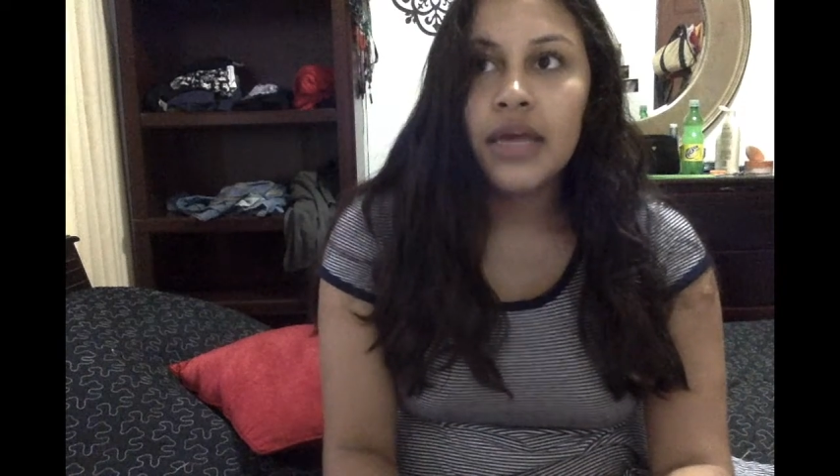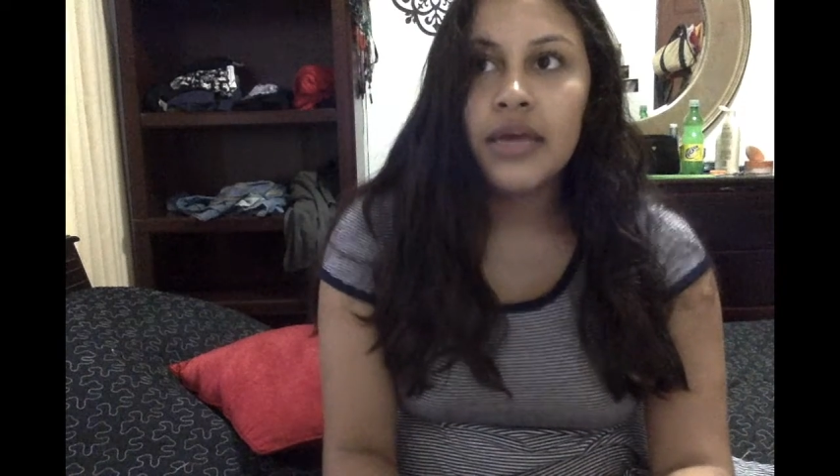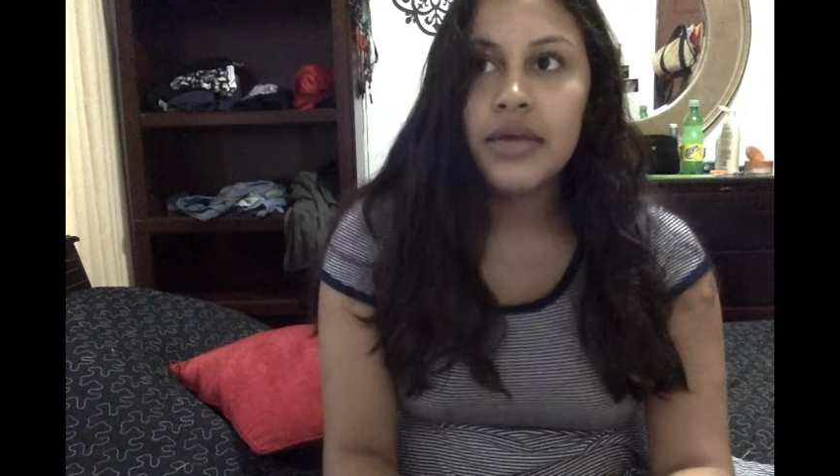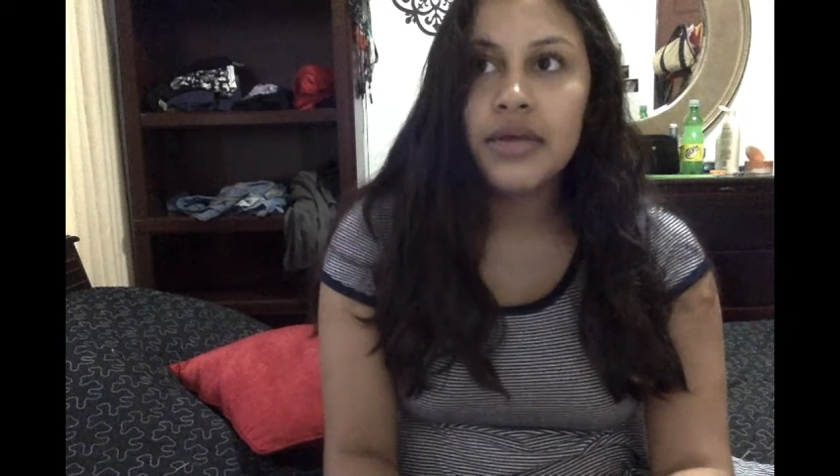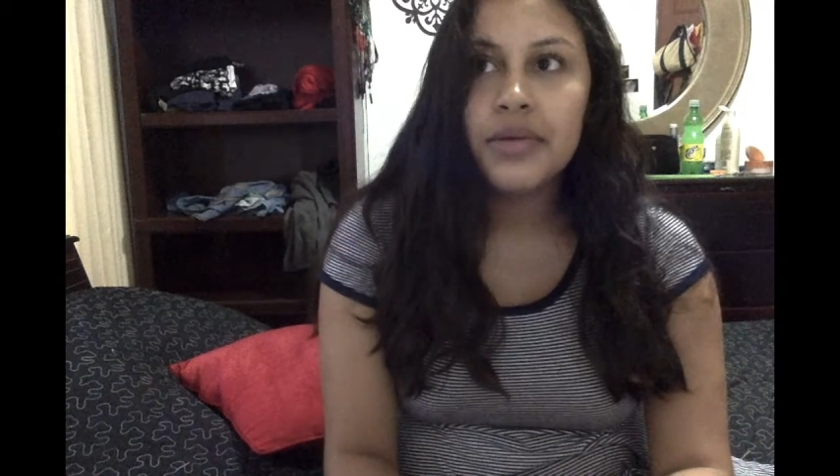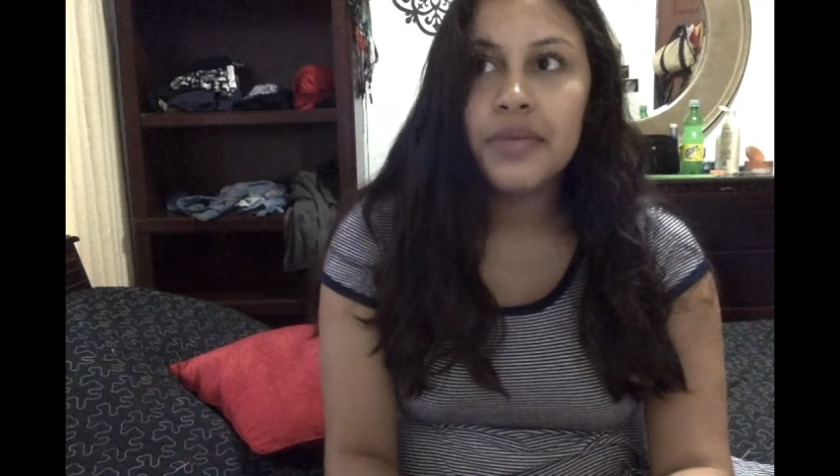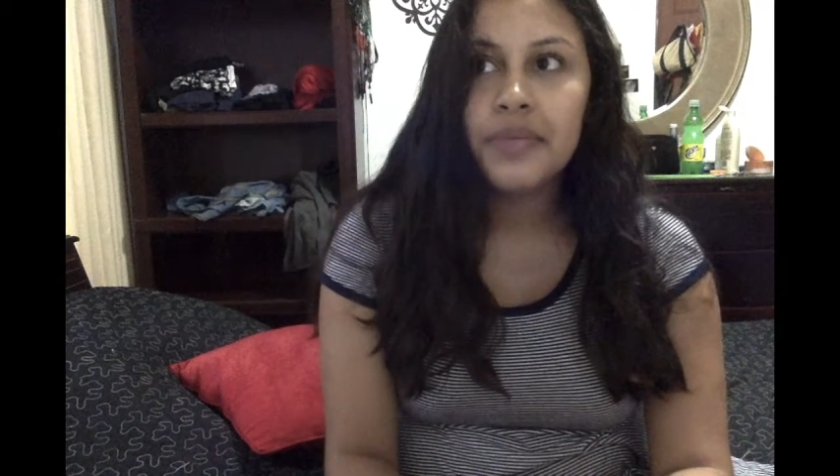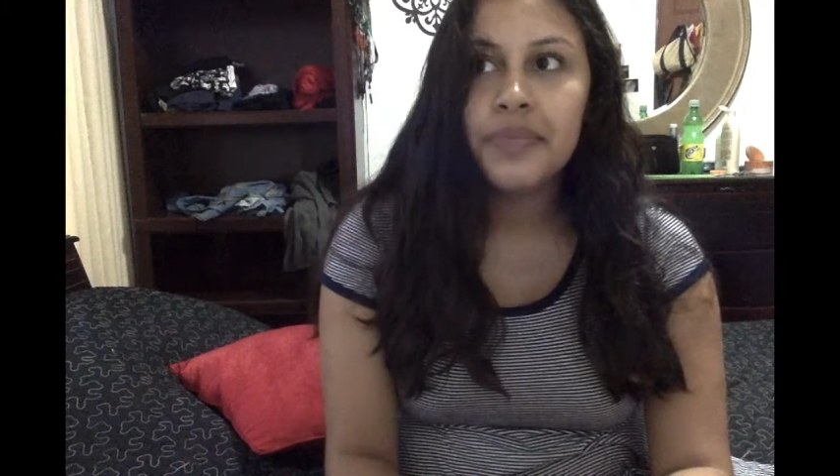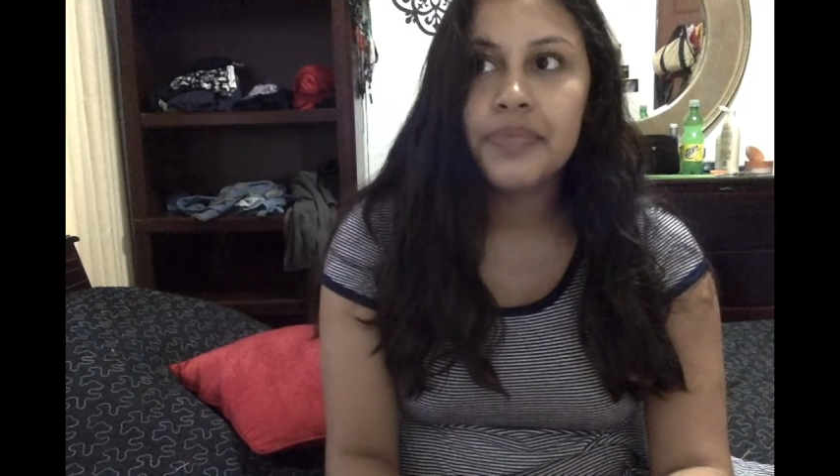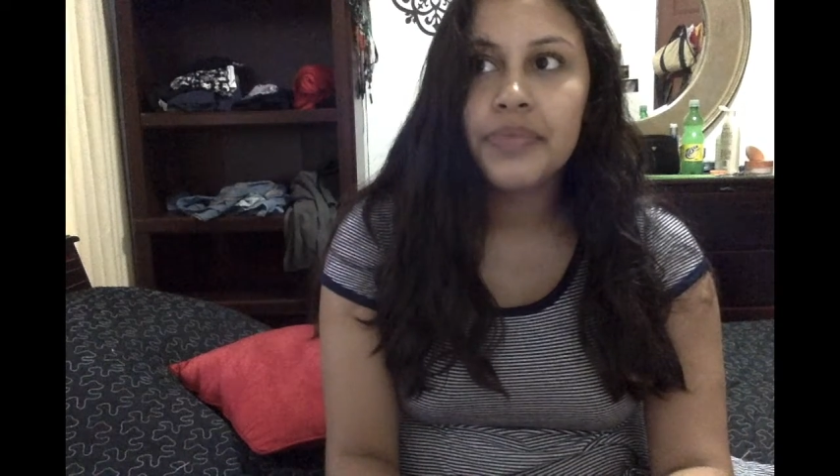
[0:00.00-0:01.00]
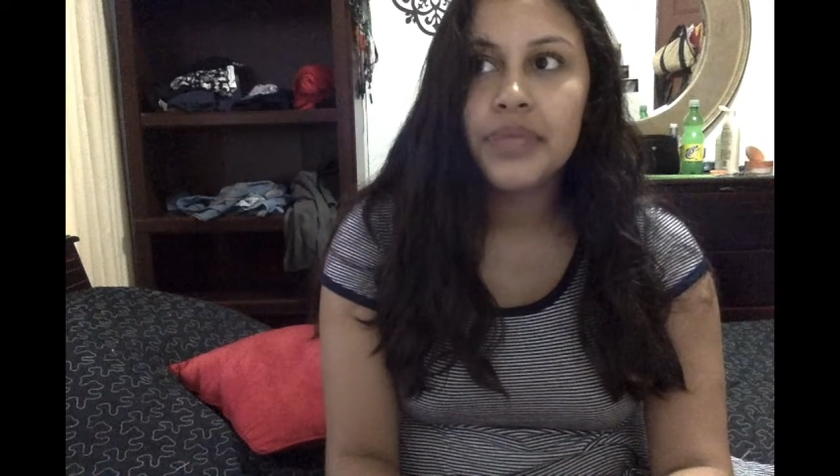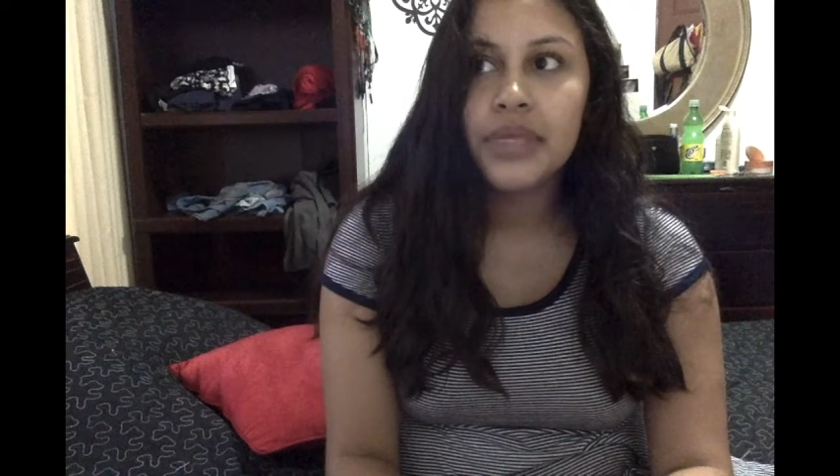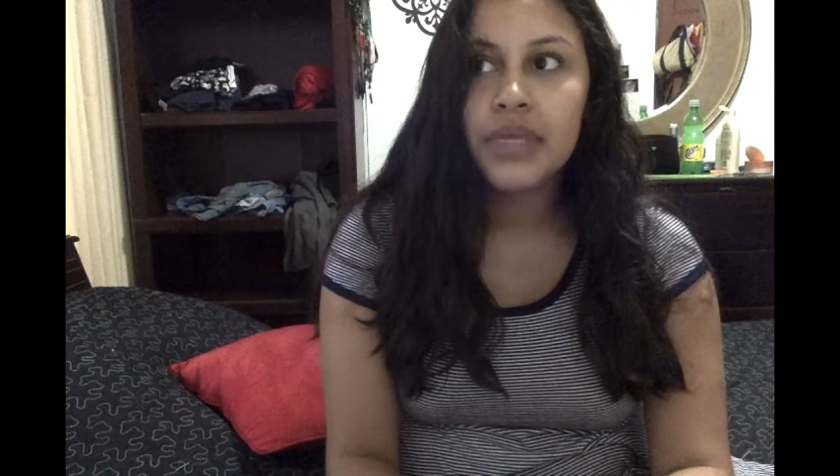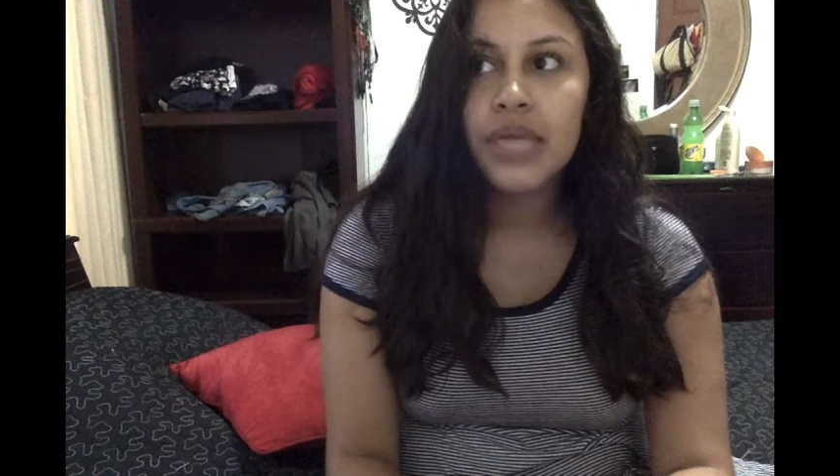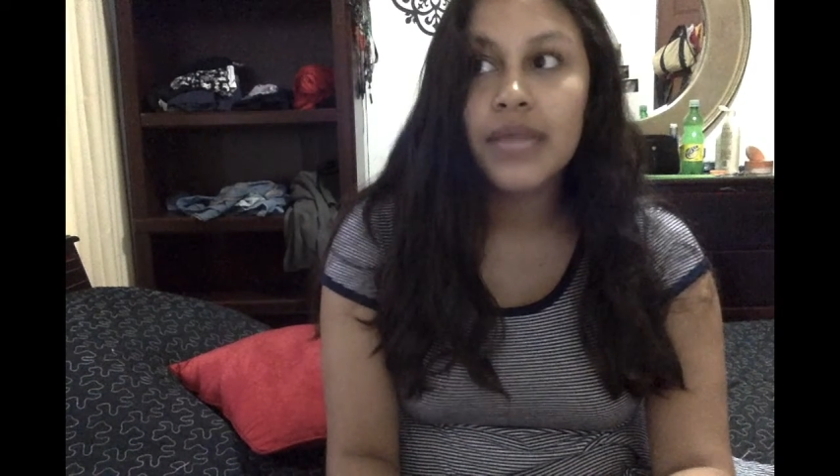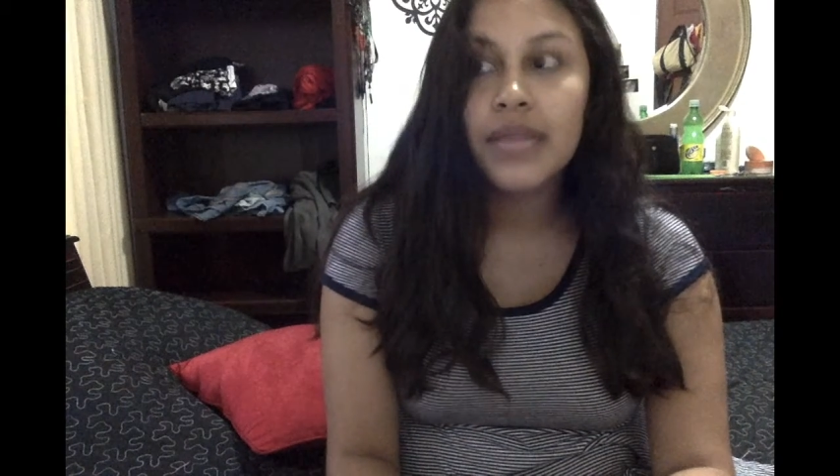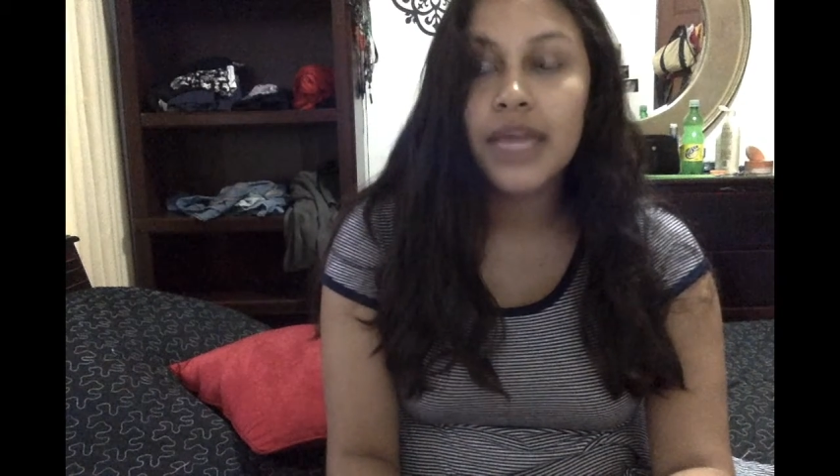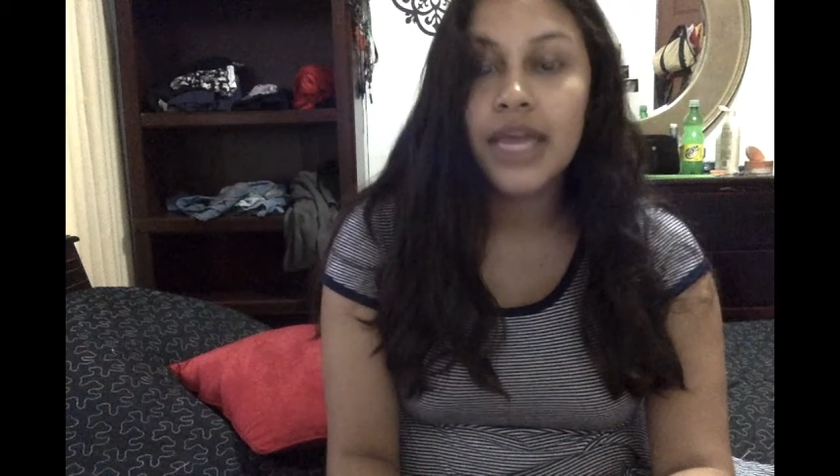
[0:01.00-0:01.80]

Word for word: um, and